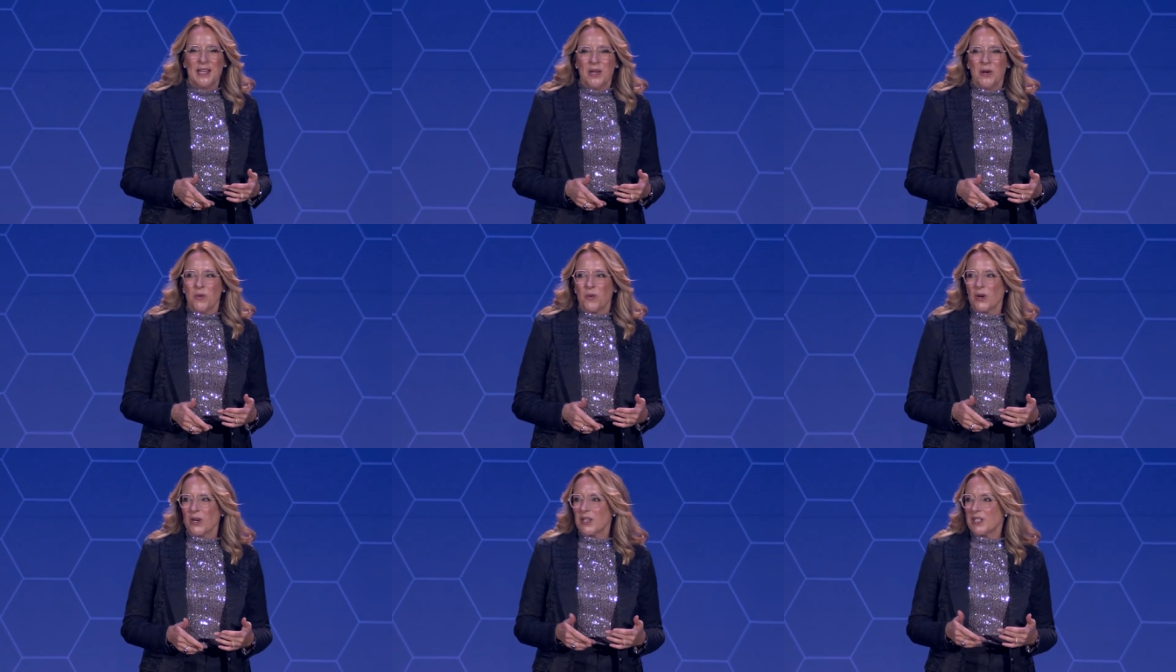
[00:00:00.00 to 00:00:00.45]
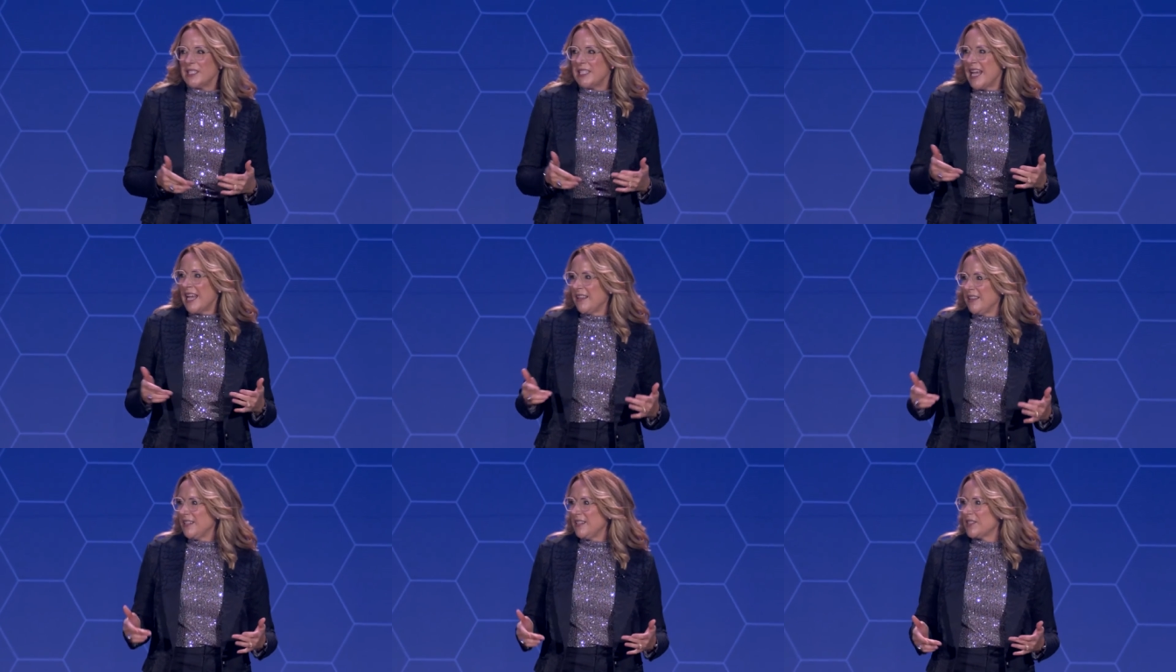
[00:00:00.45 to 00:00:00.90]
We're
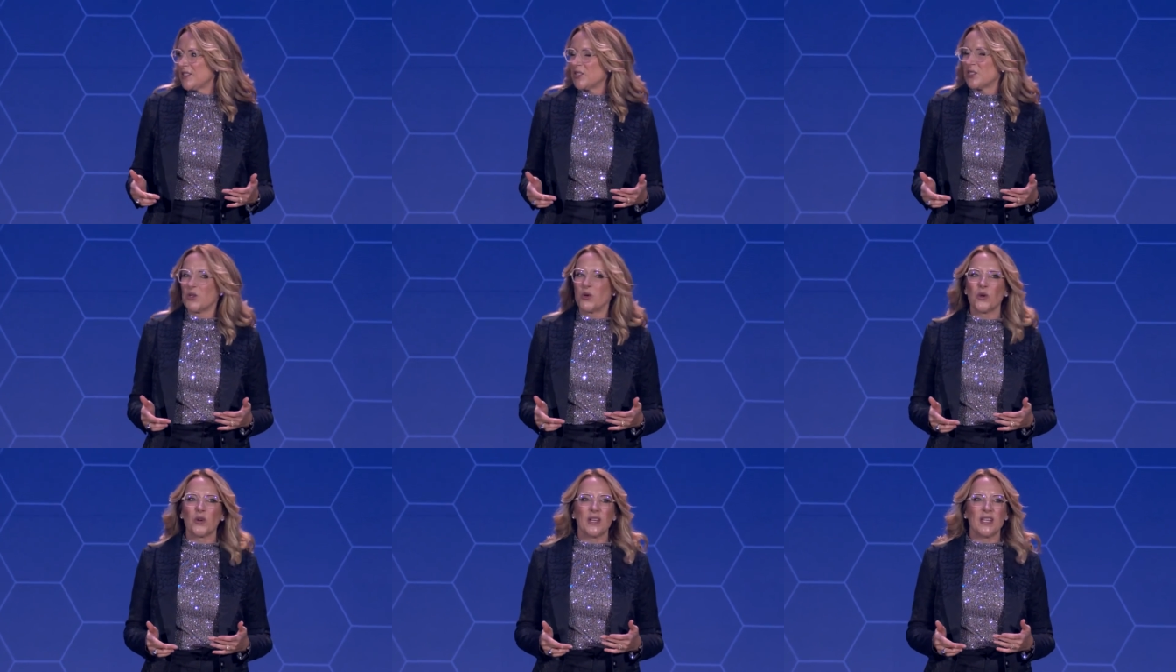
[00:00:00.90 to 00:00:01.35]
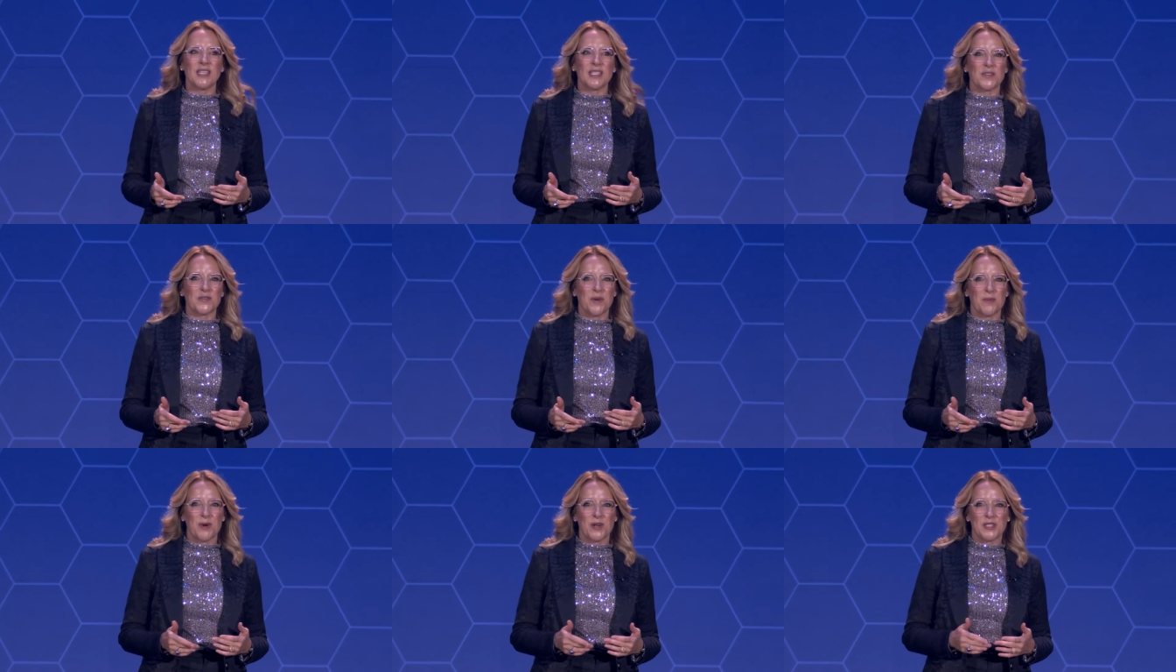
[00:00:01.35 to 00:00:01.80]
telling stories
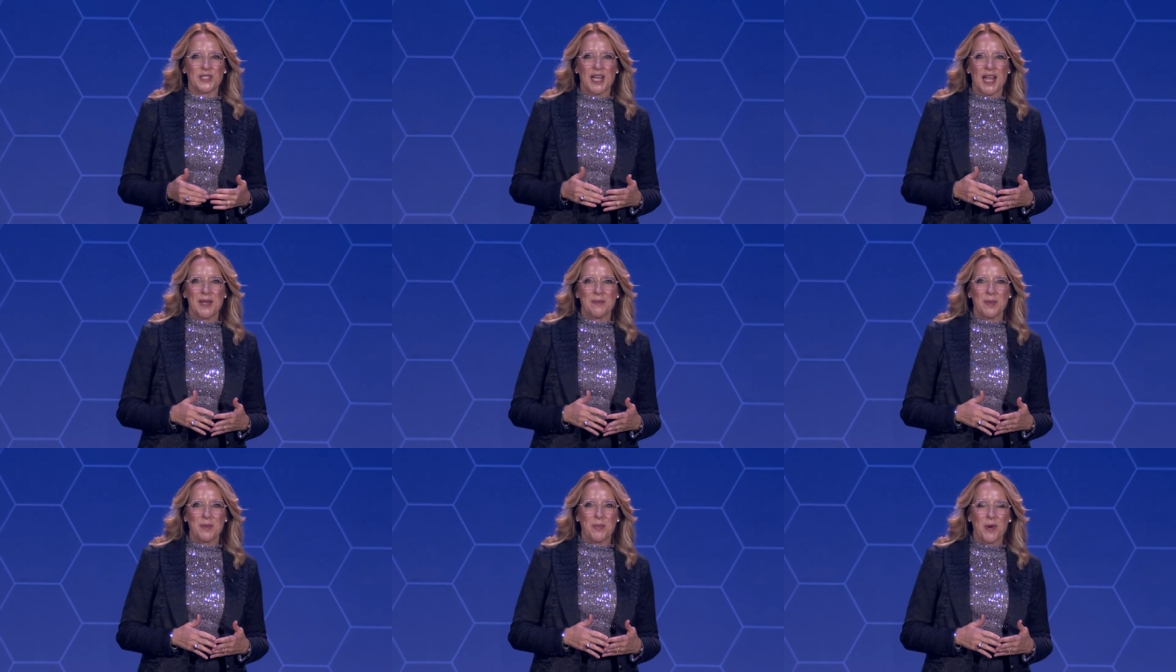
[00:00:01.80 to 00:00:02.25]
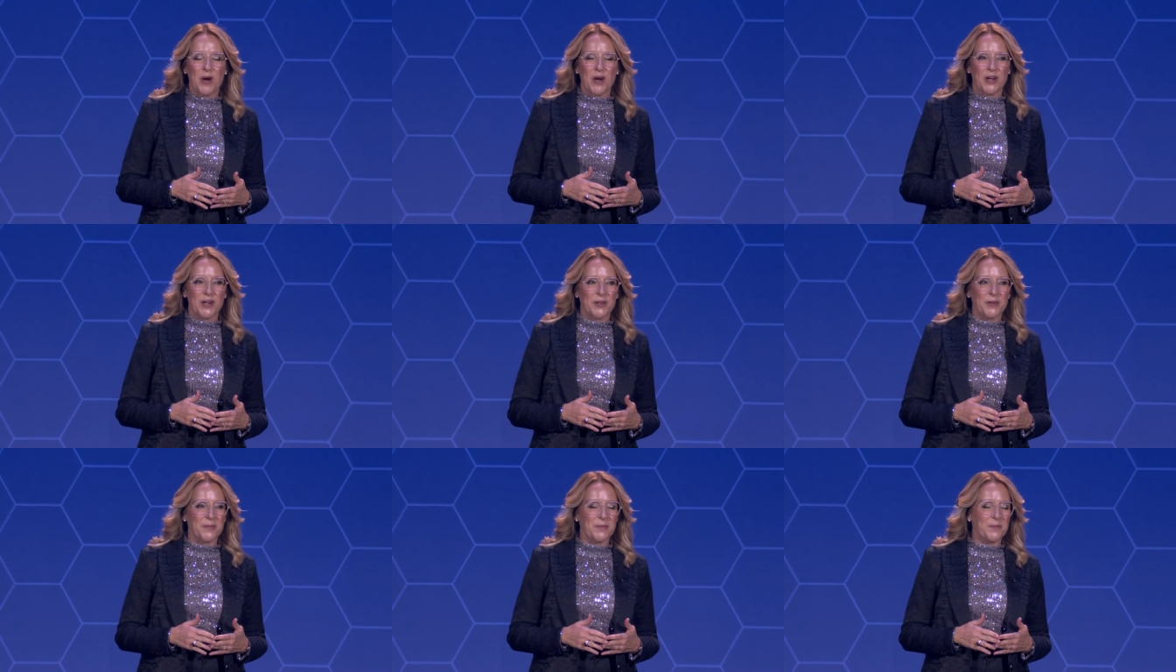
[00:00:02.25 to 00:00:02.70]
from our time
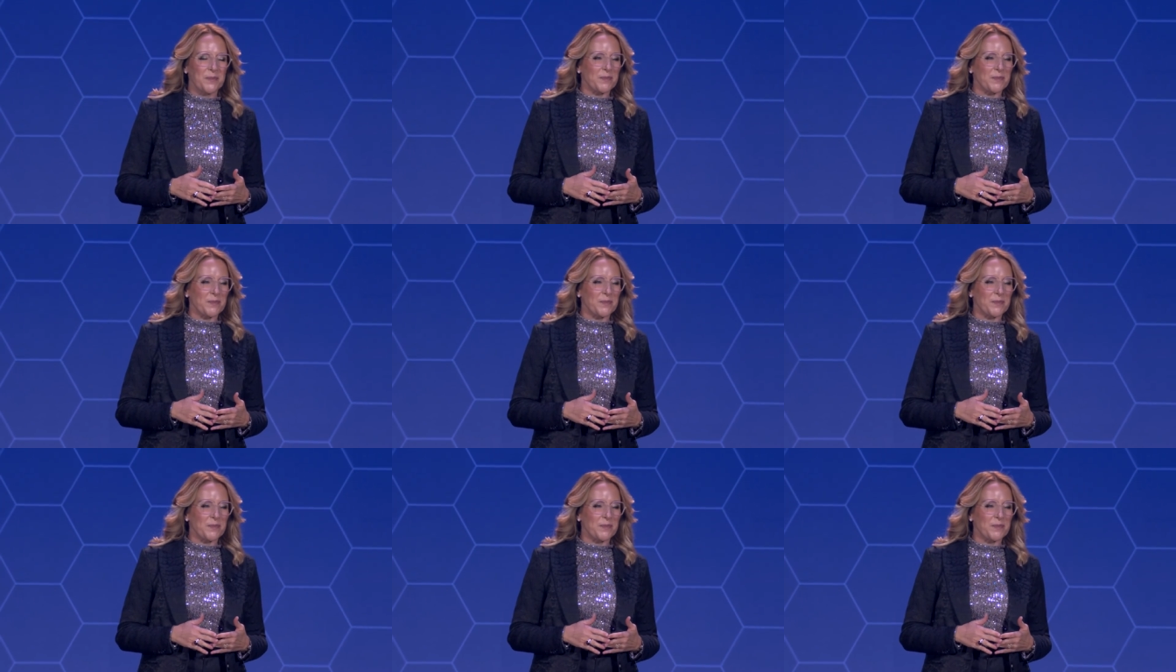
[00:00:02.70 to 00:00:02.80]
apart.